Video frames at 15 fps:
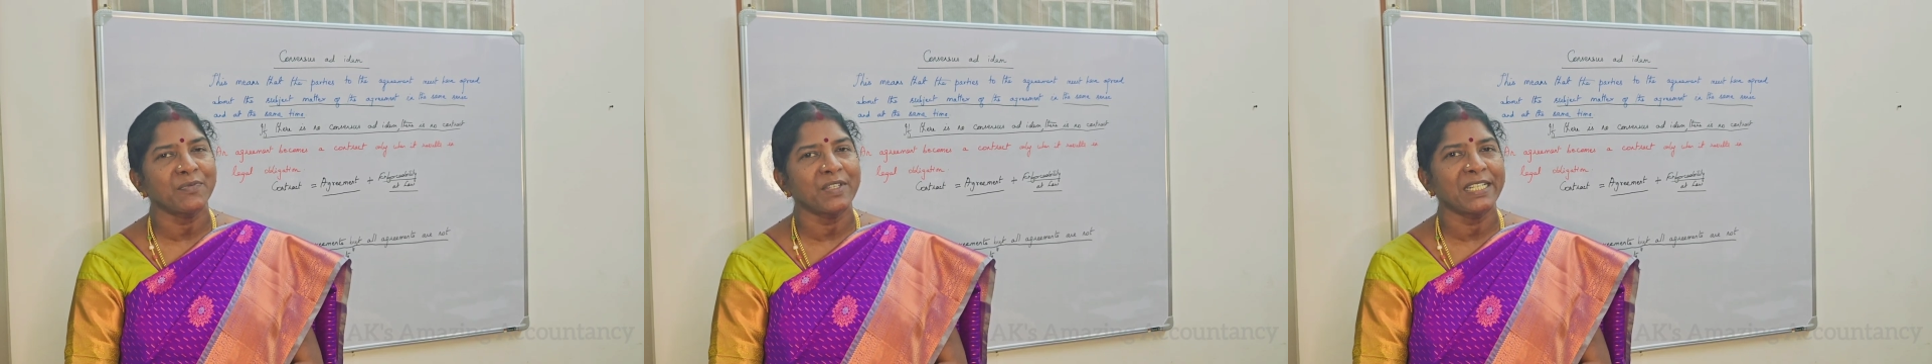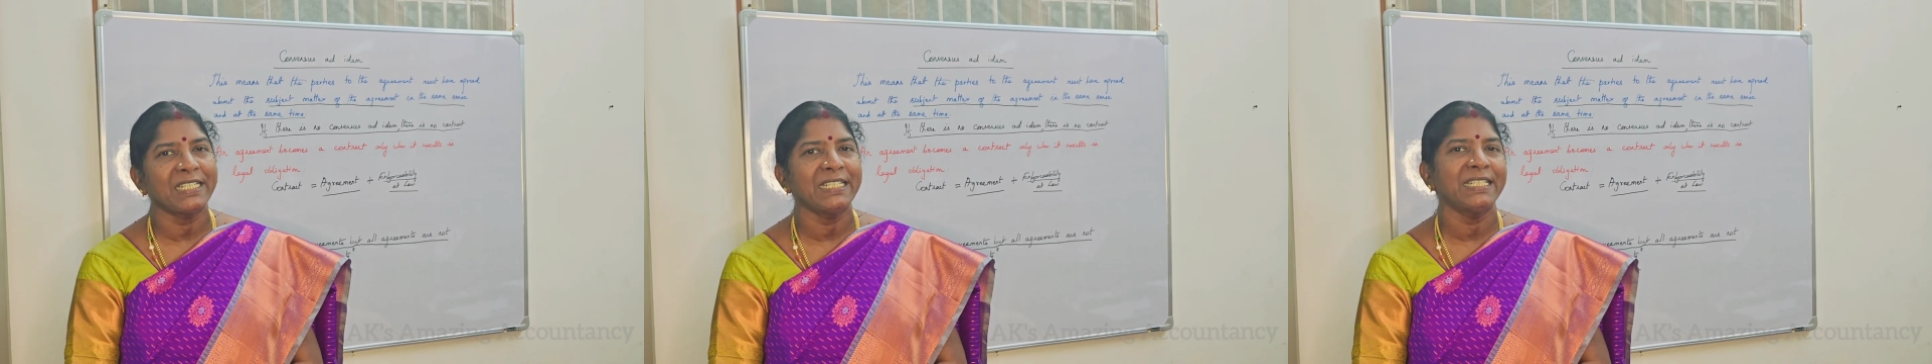
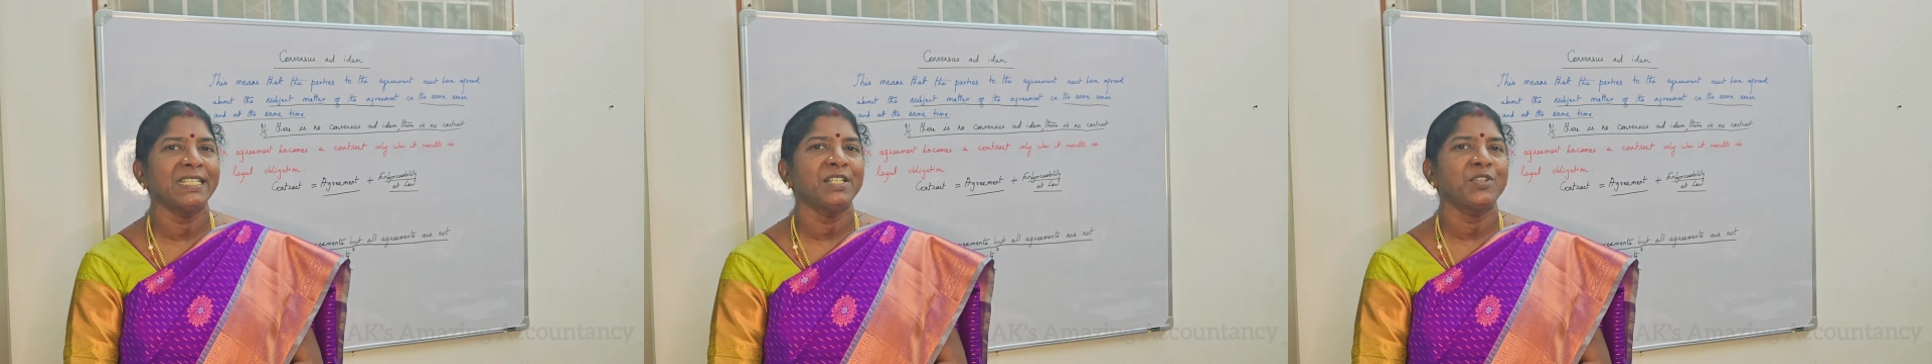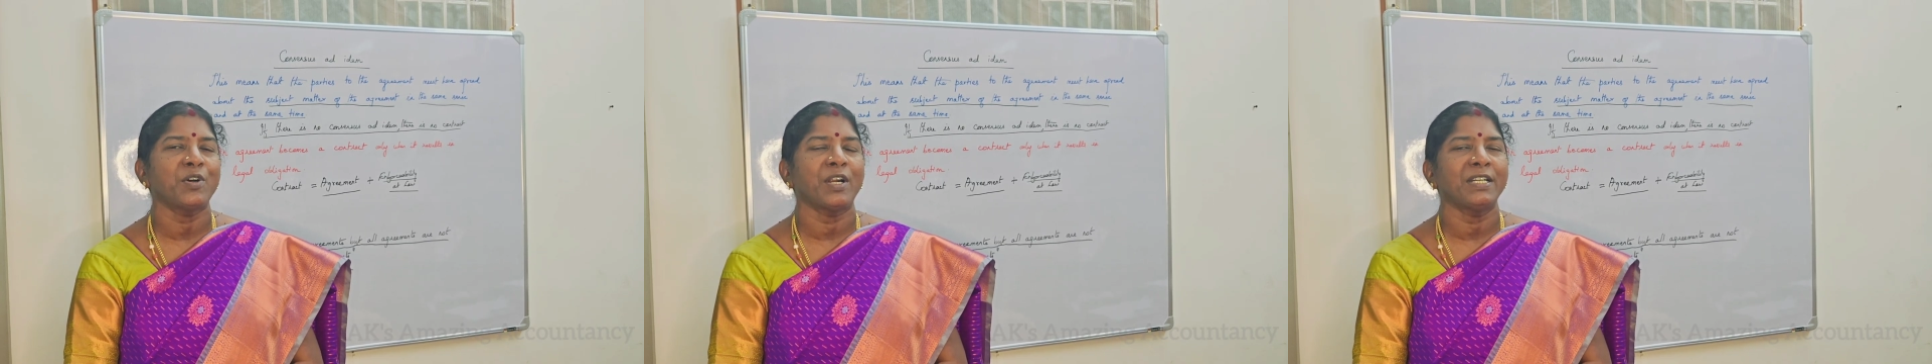of the
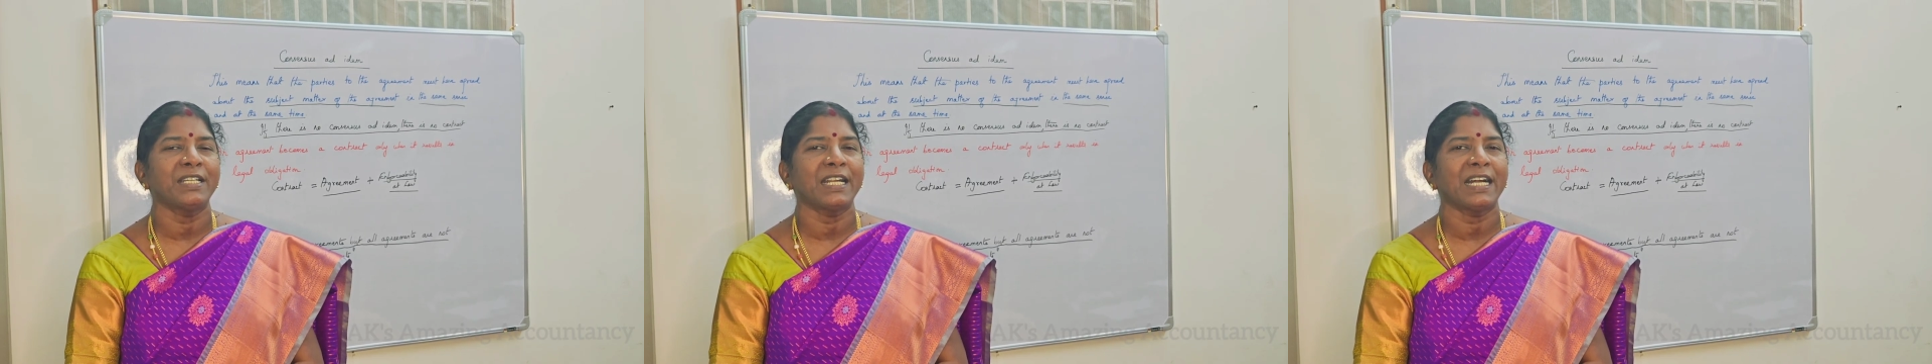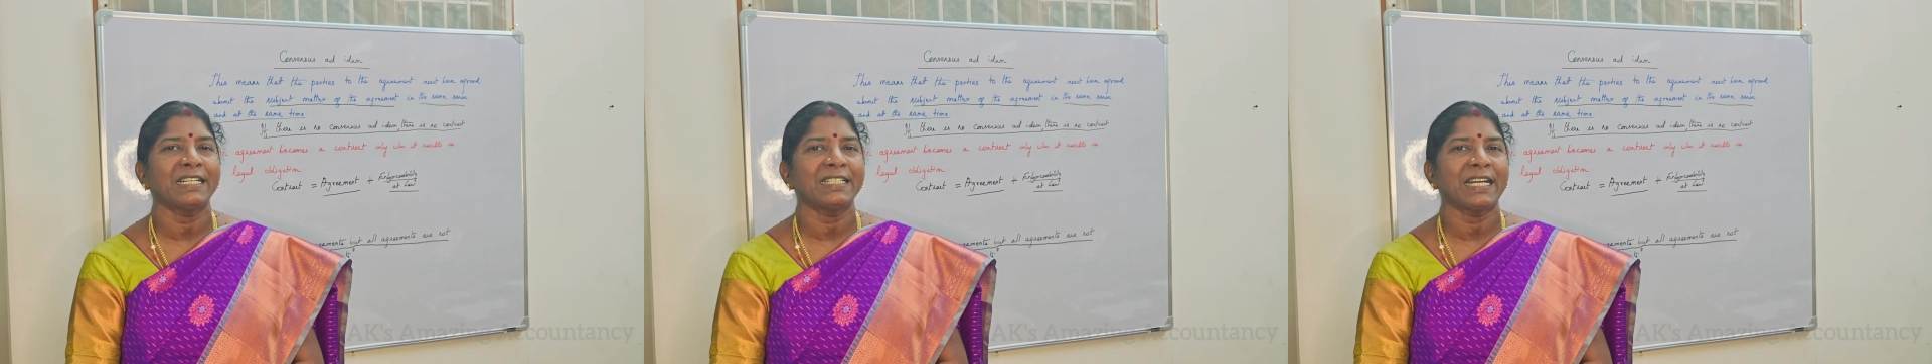Indian
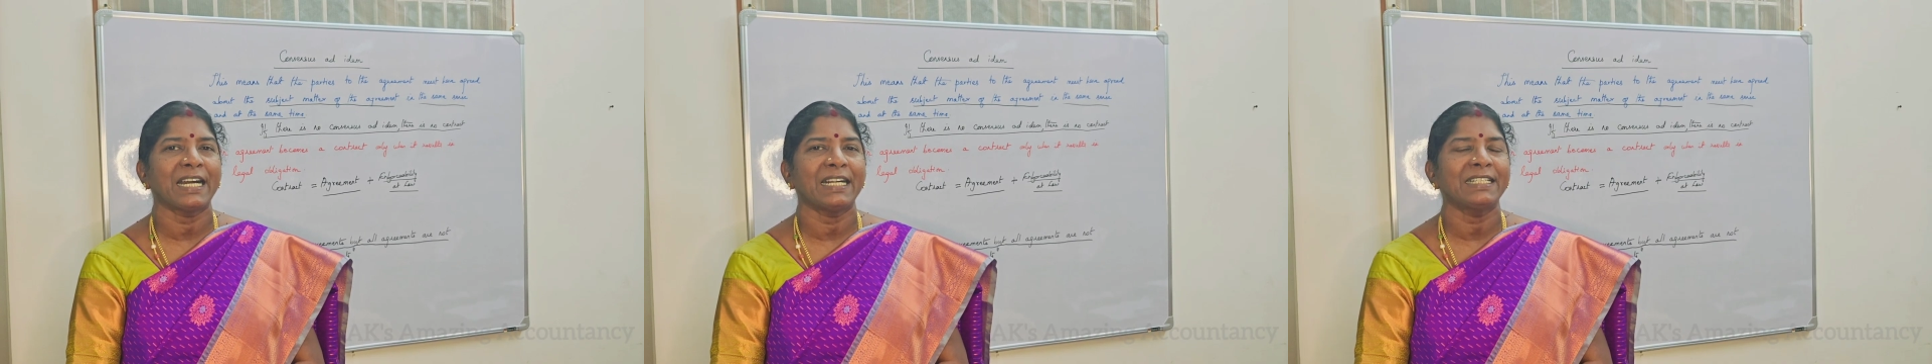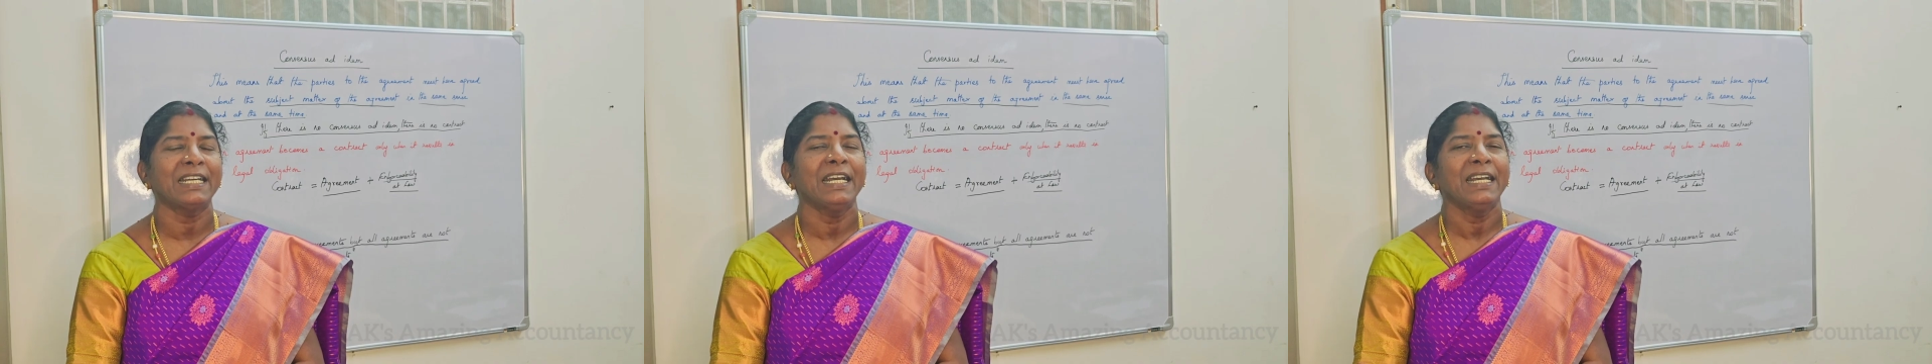Contract
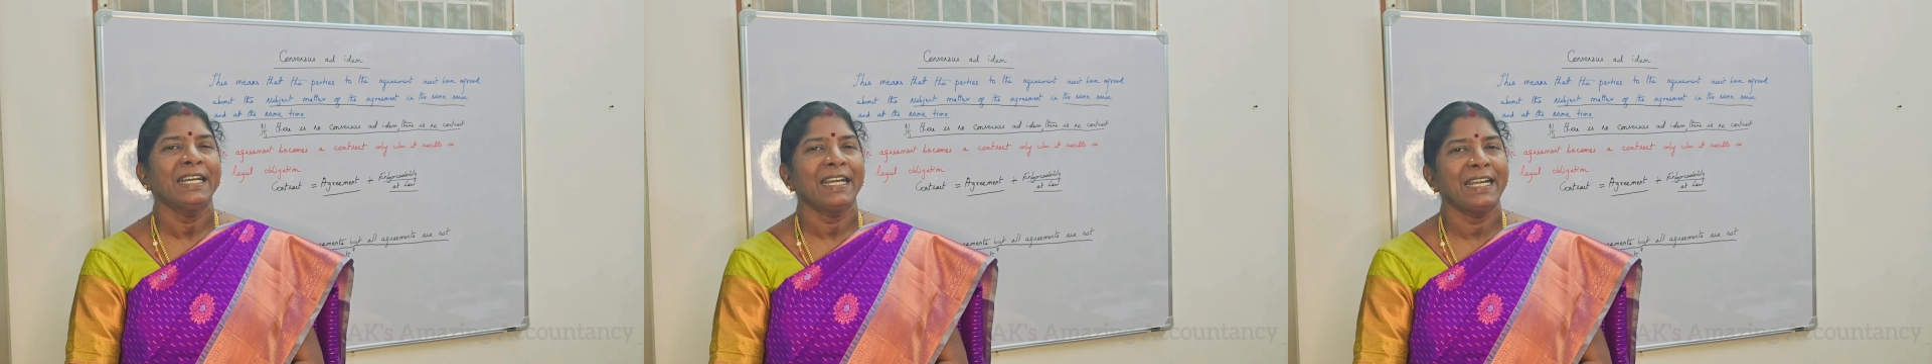Act